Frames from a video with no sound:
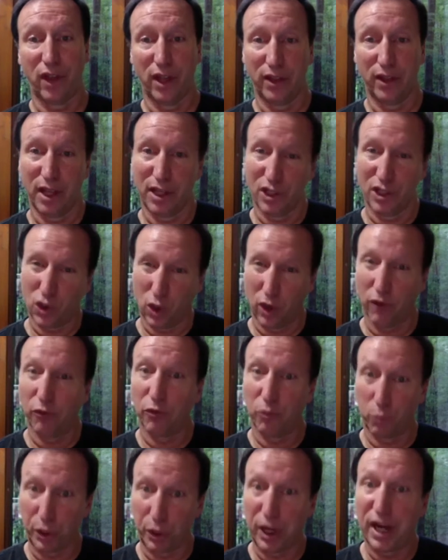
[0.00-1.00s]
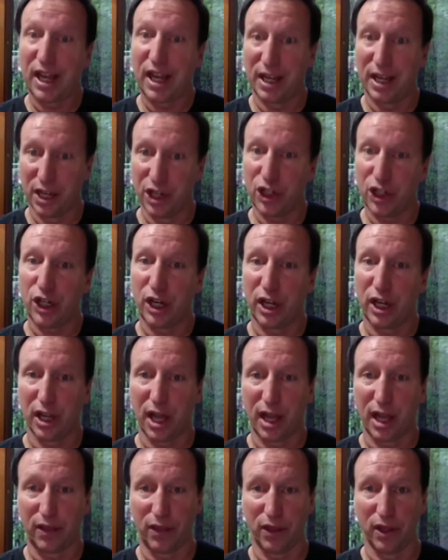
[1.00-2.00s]
sort of preconditioning like
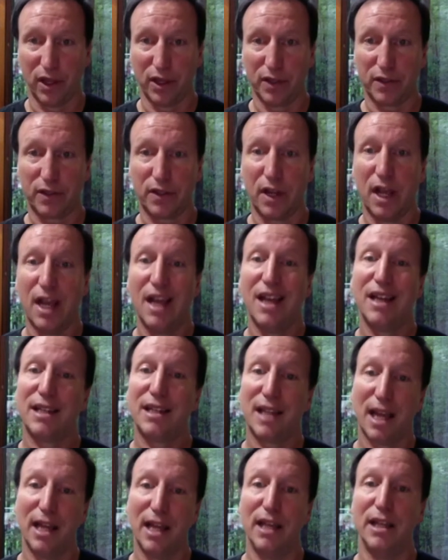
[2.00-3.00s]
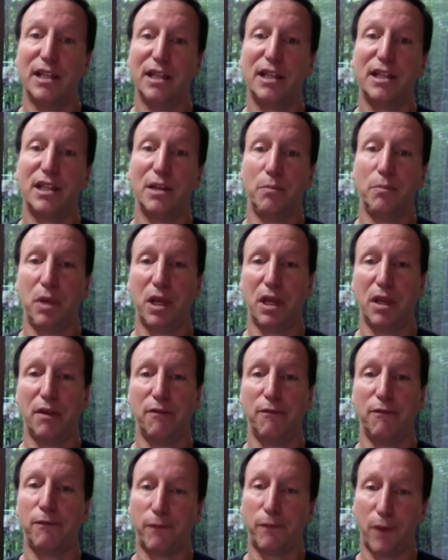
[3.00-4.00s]
this tend to be
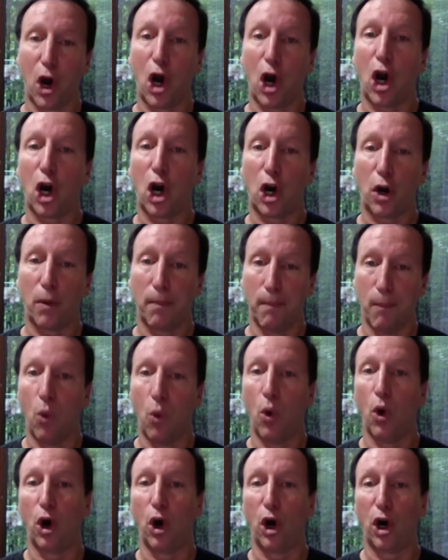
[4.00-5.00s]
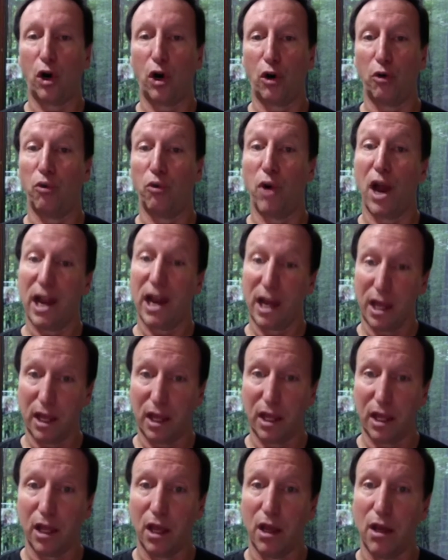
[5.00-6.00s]
far more ready
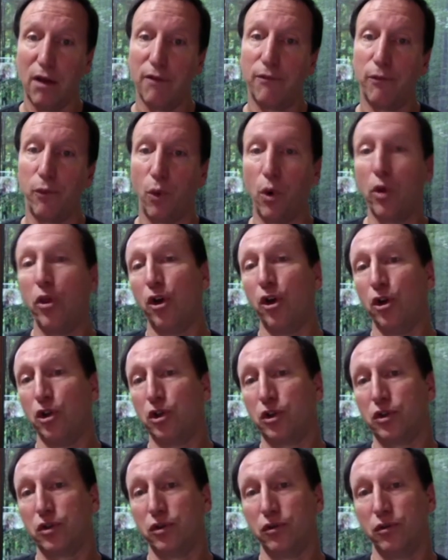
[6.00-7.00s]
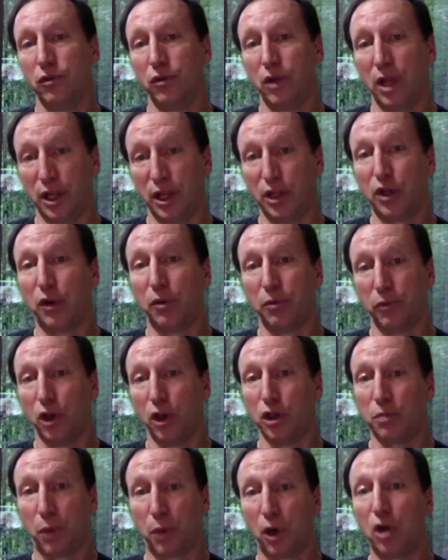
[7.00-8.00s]
for those
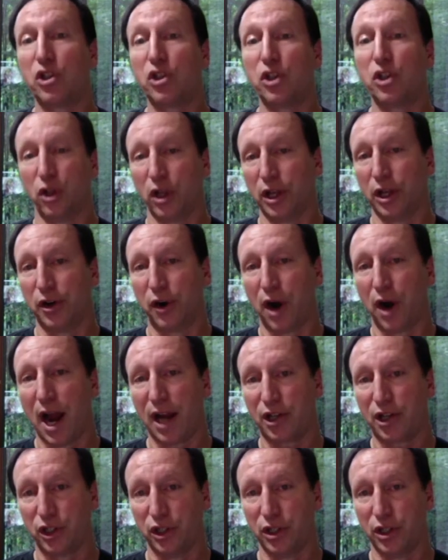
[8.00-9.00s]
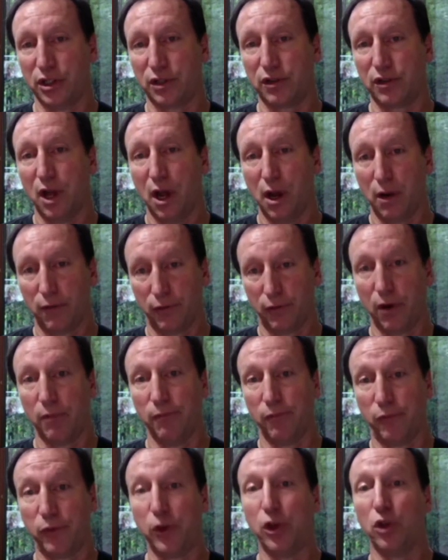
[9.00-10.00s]
personal interactions from
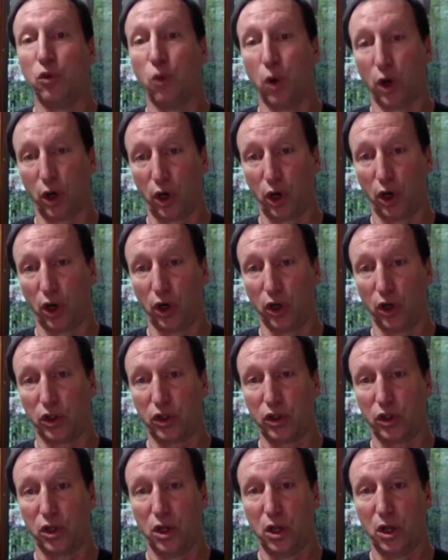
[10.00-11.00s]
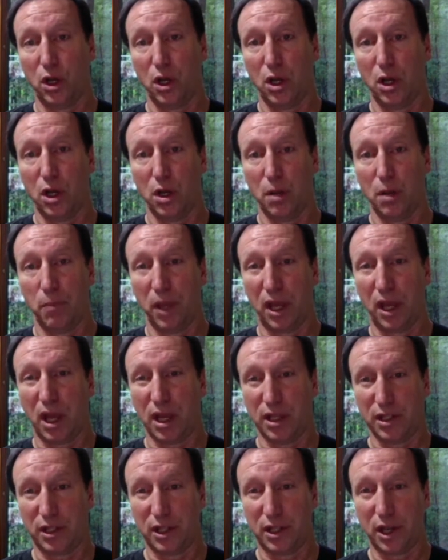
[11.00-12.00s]
field workers,
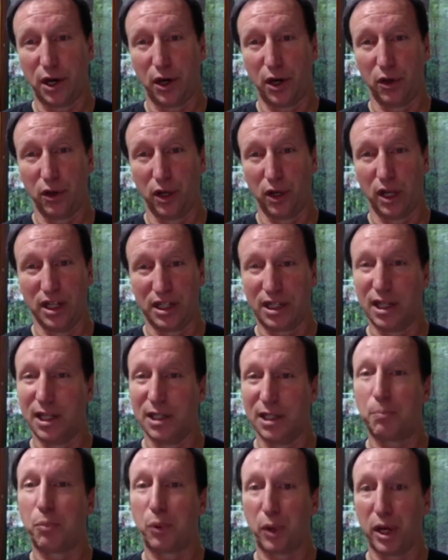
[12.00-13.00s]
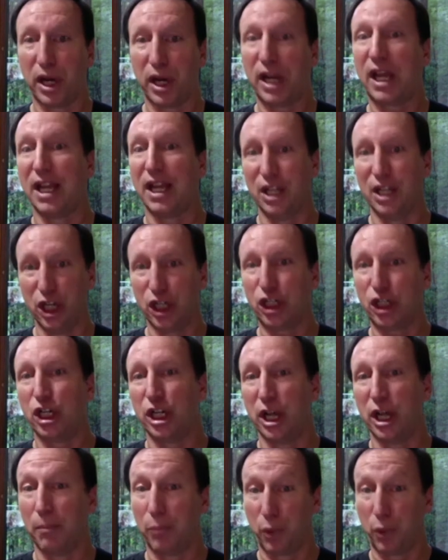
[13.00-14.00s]
because they're, in a sense, preconditioned
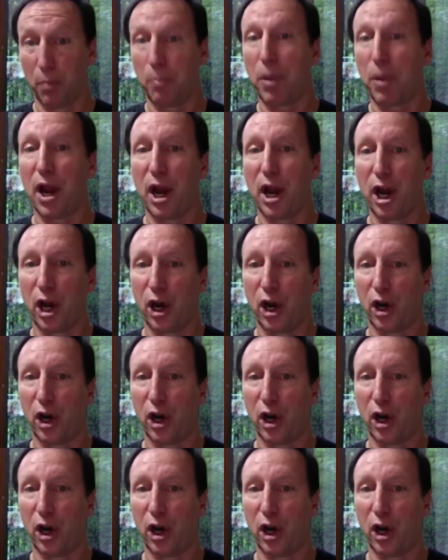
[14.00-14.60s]
and prepared